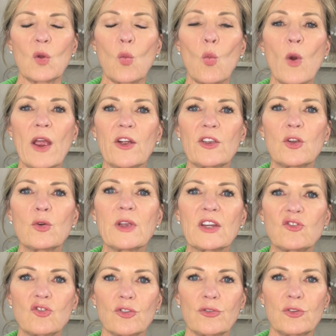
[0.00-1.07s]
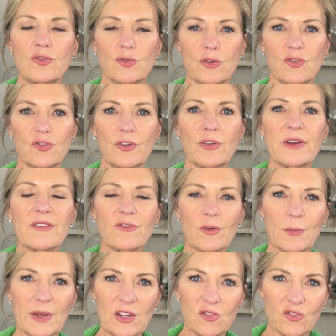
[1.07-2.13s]
where you get your nutritional
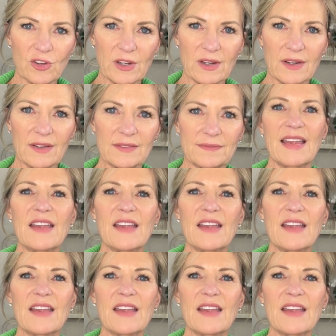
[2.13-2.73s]
information.